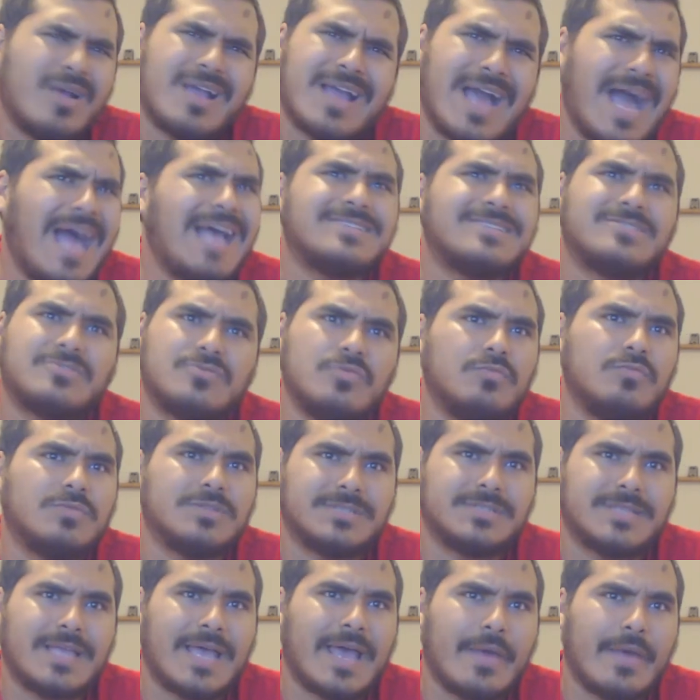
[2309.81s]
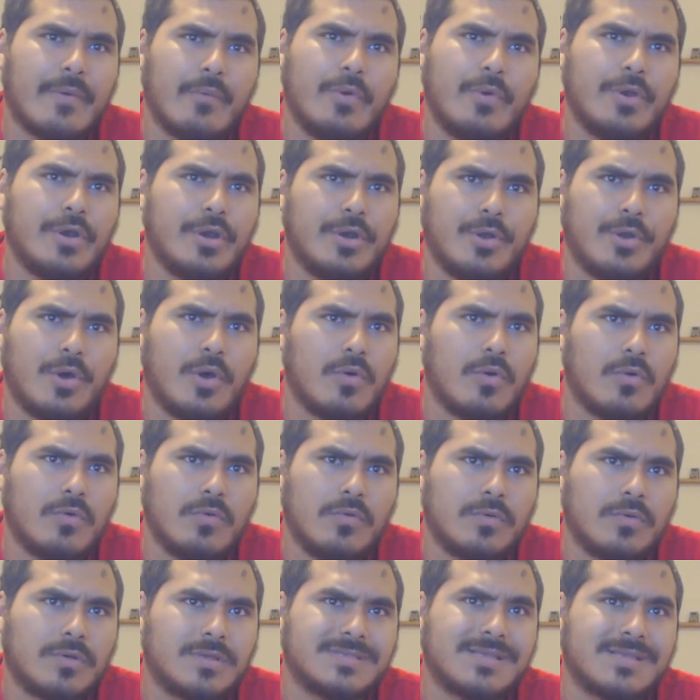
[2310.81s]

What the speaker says: What costume was that? I want to know,